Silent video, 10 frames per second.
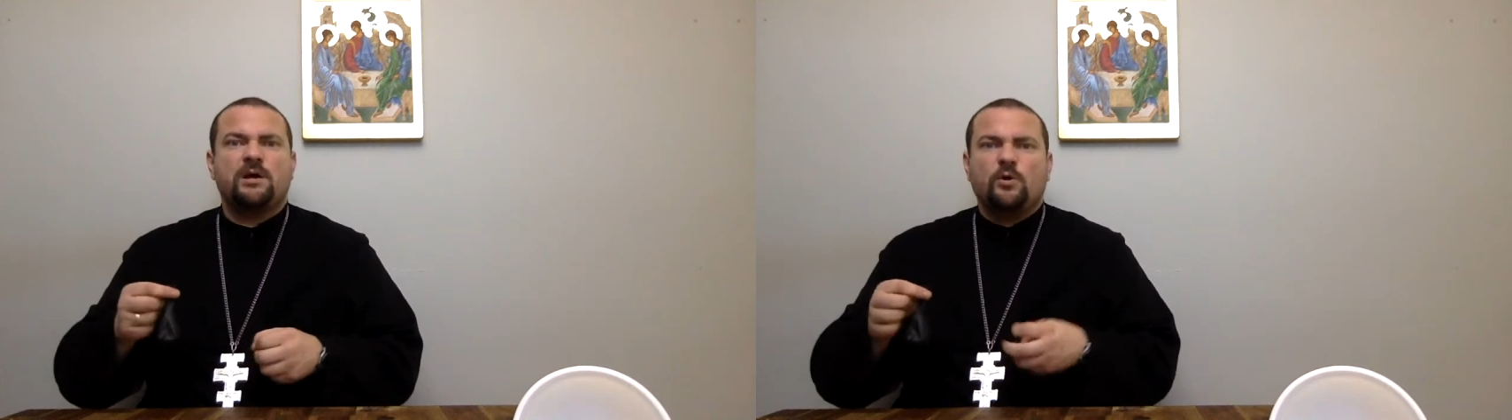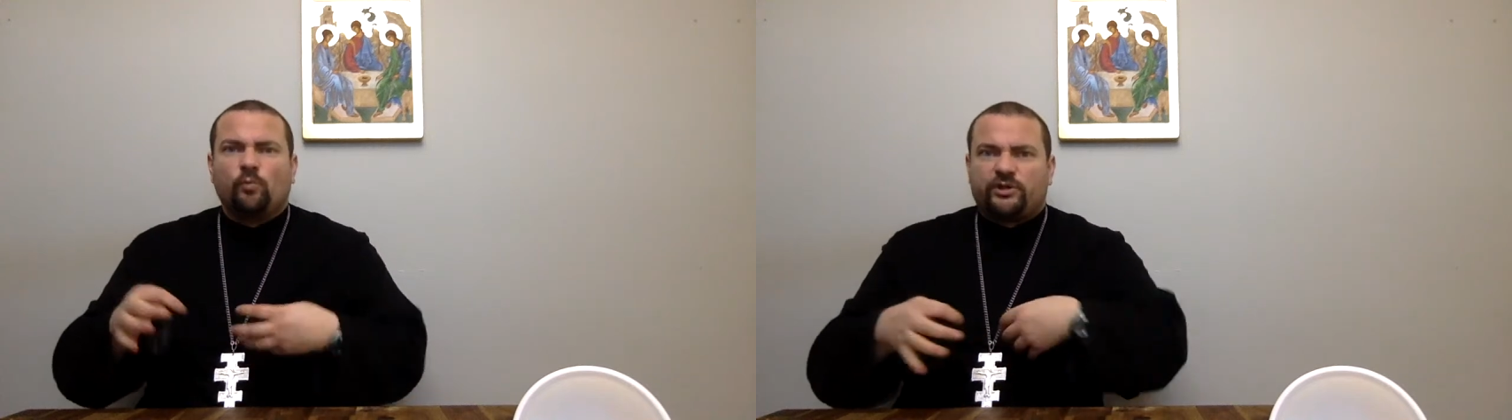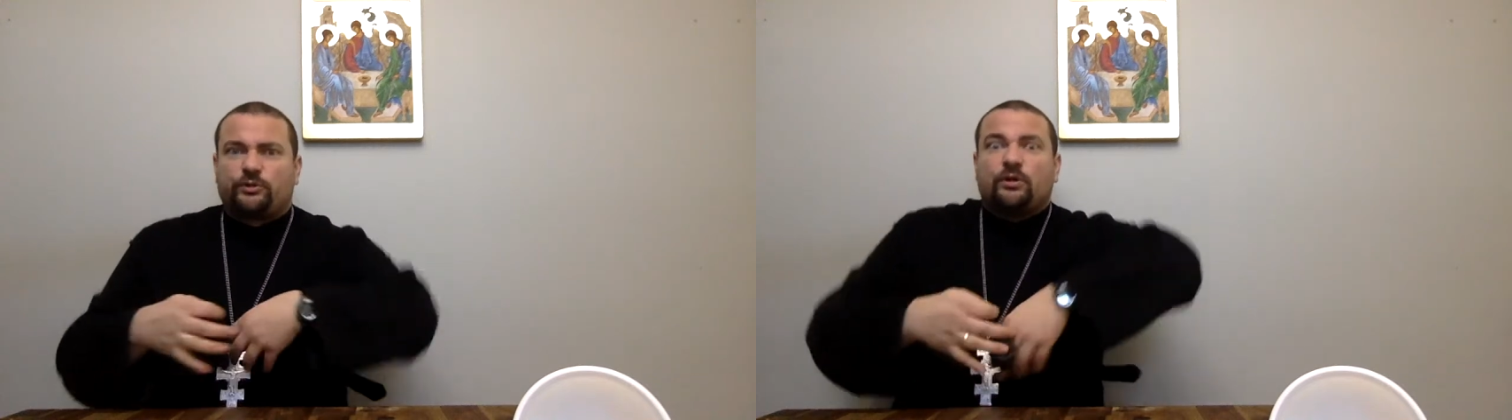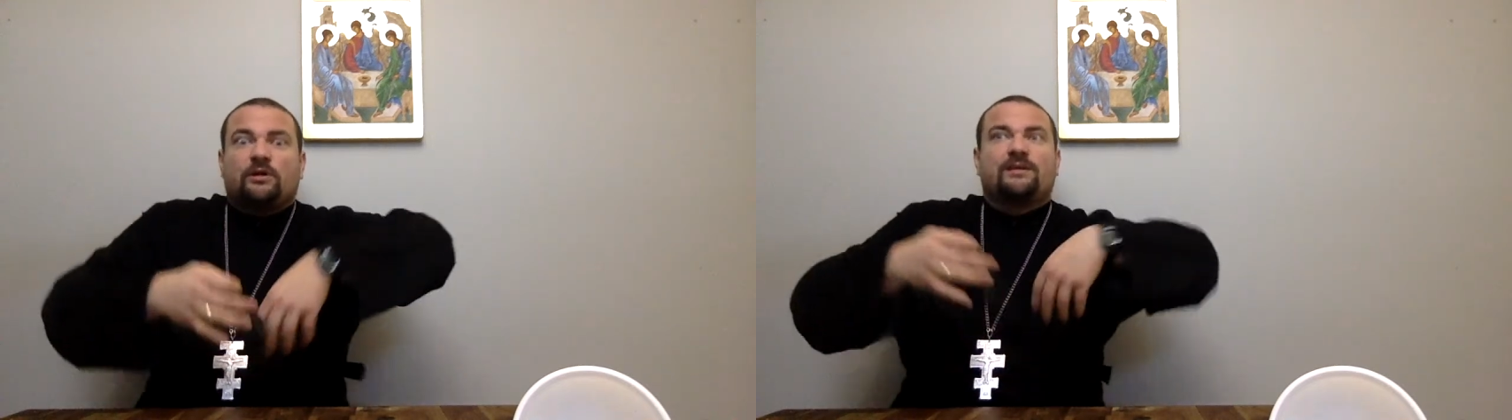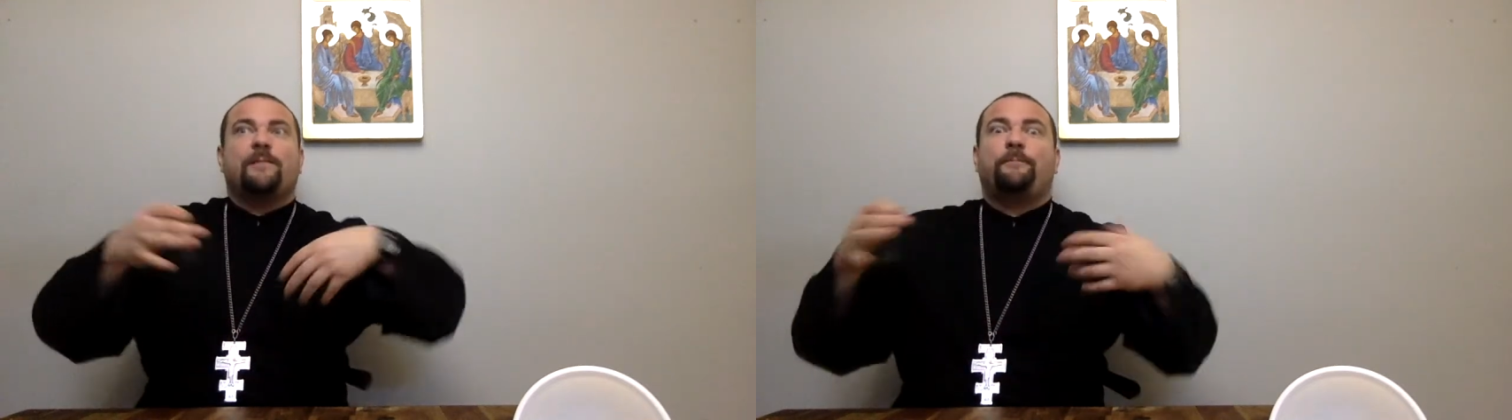which
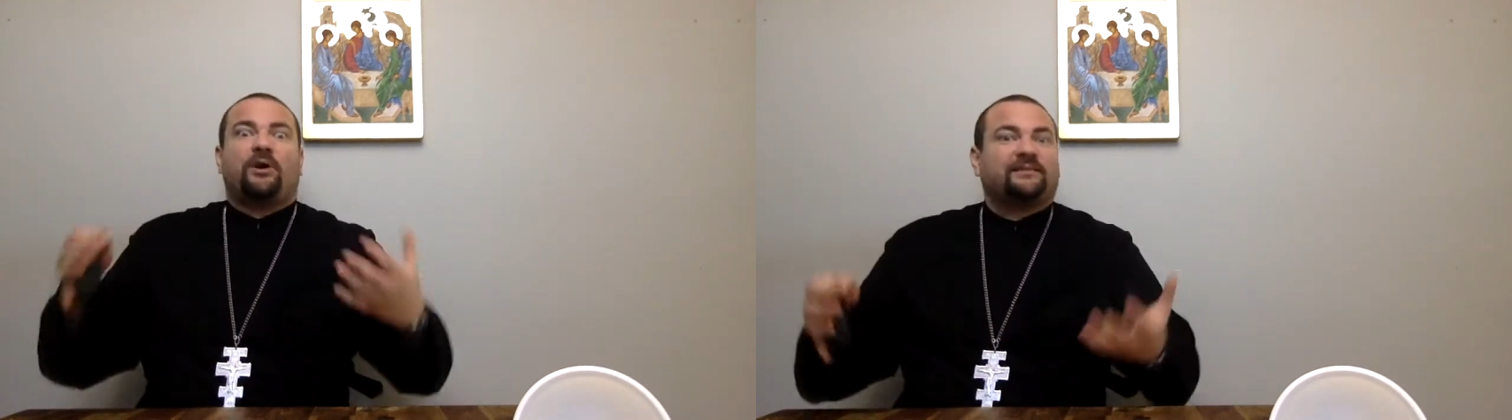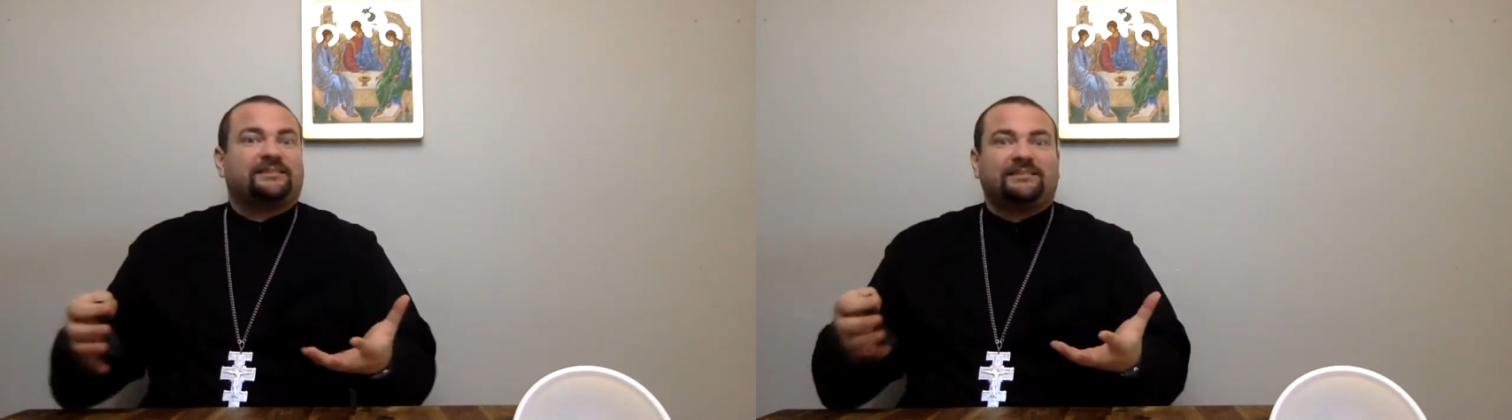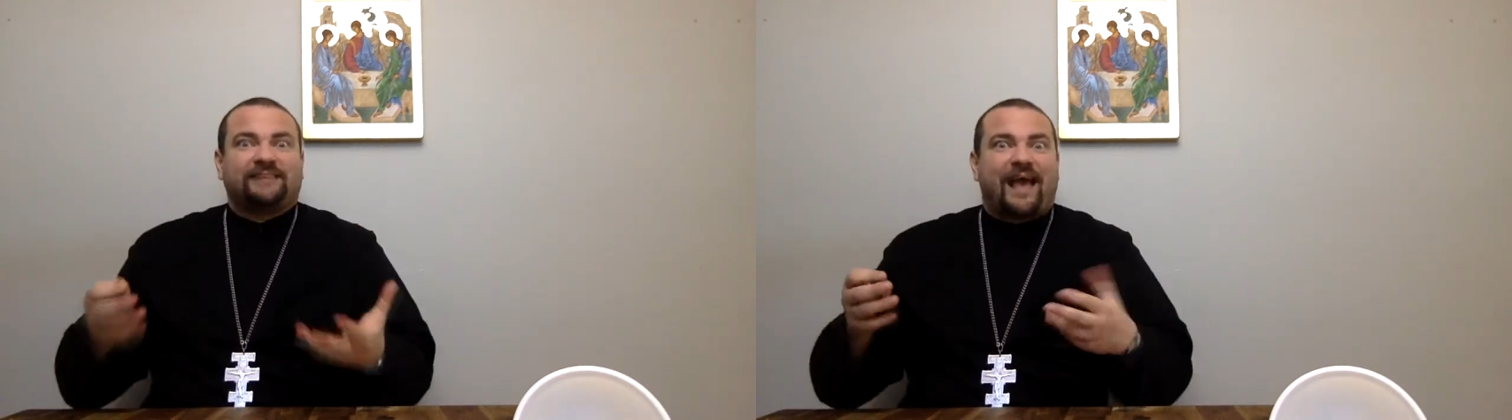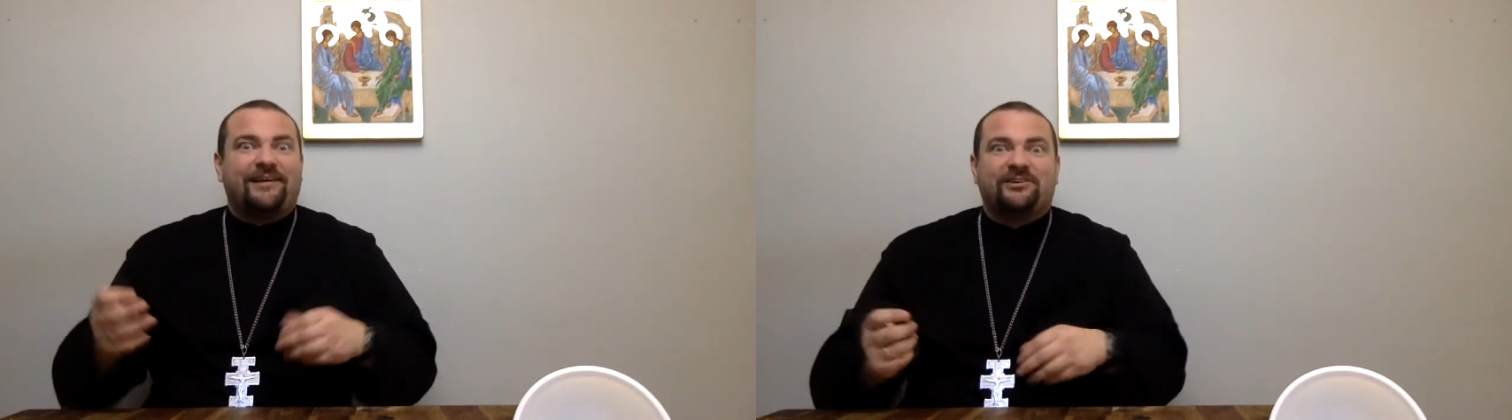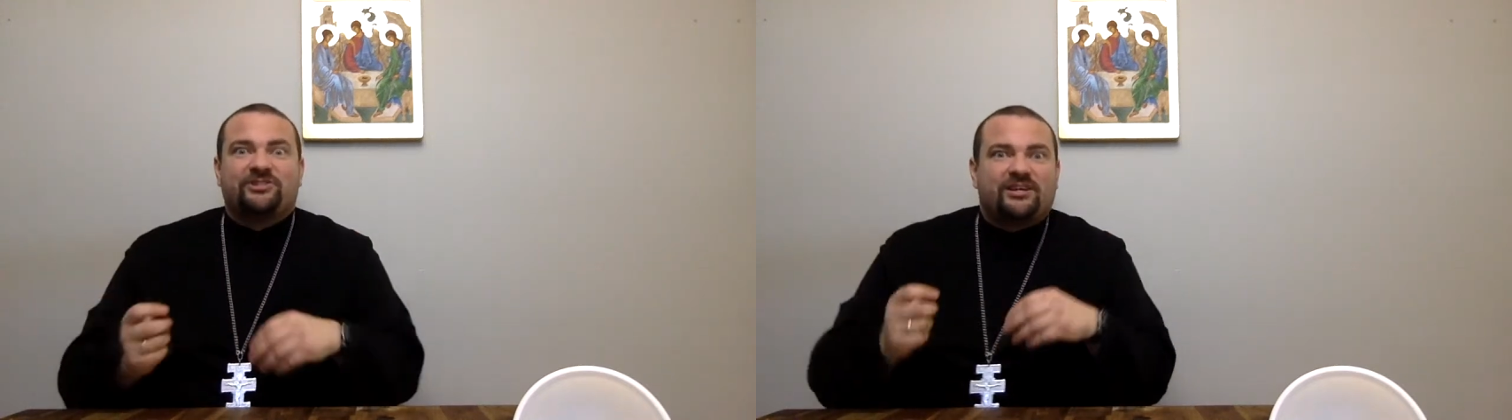imparts his
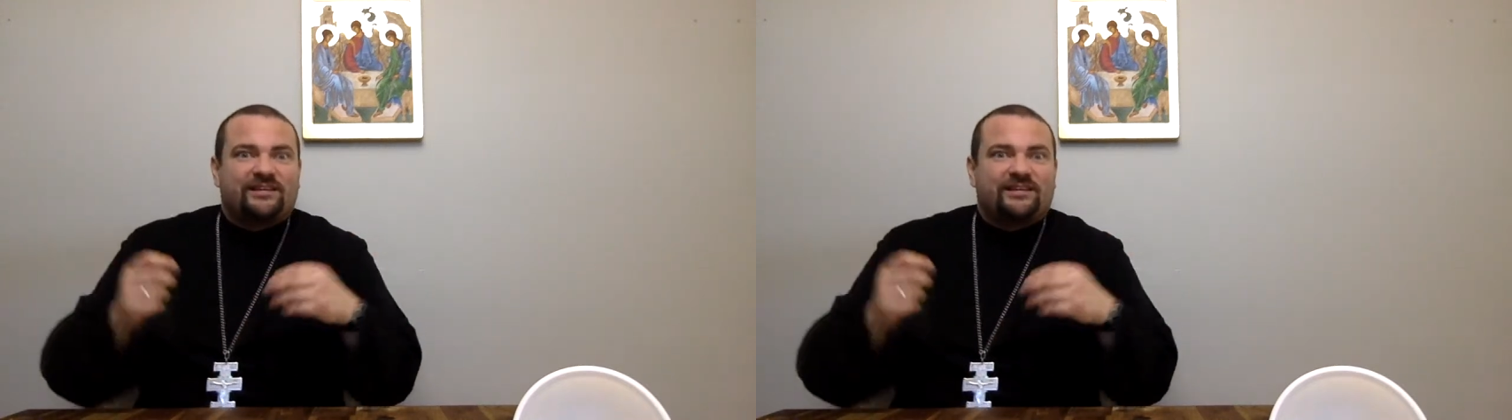energy